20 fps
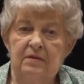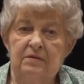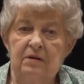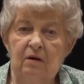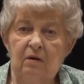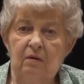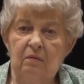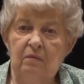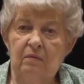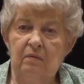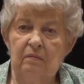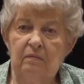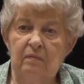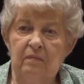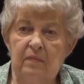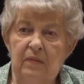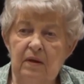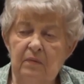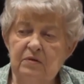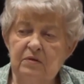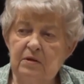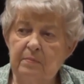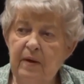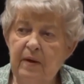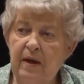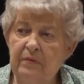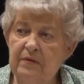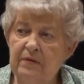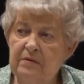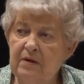So it
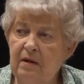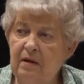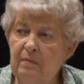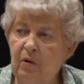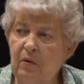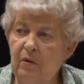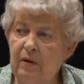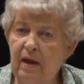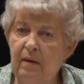was about the time